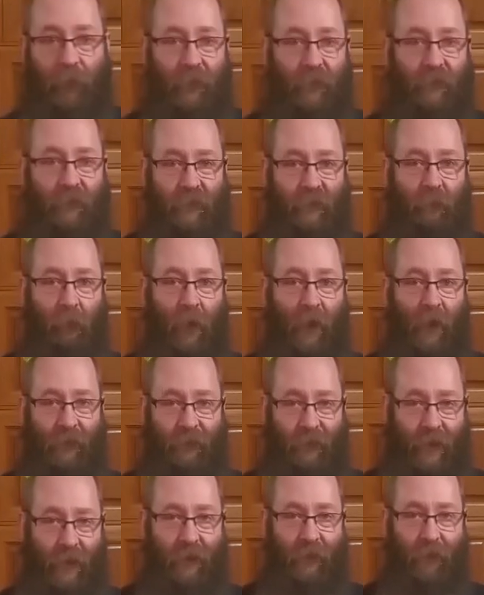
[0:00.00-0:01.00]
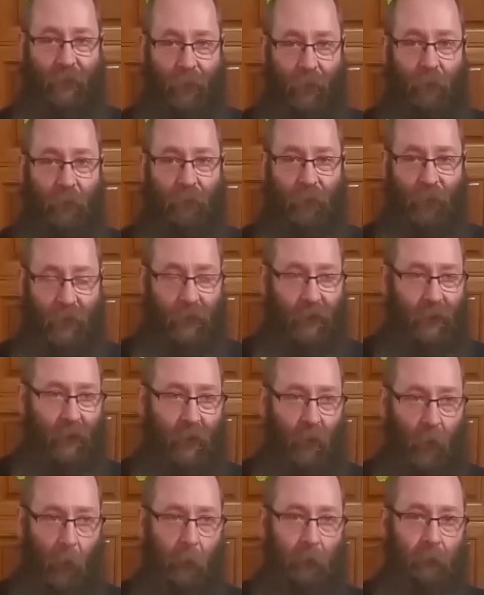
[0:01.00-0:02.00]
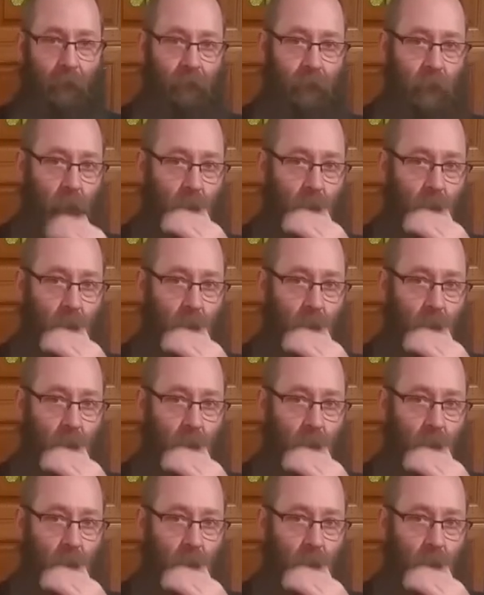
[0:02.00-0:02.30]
This is my dinner video.